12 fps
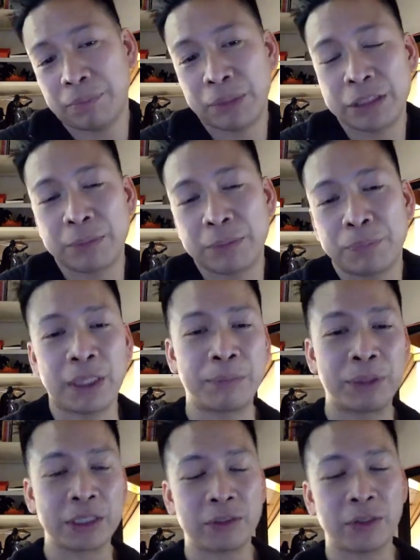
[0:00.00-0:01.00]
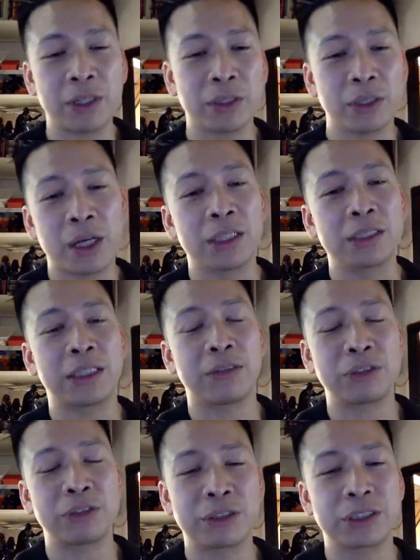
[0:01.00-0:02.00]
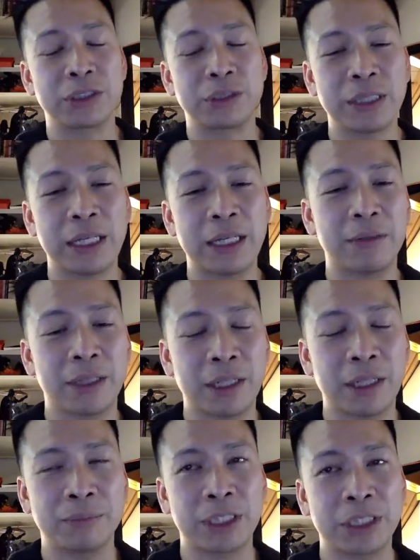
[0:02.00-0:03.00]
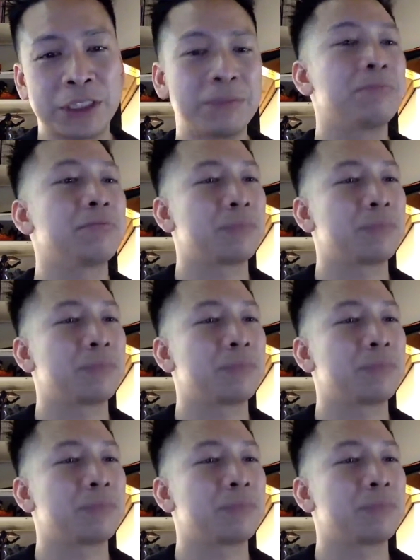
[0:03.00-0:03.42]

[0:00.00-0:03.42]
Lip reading: Plain and simple. And because of all the laws that restrict us to do that, touch it.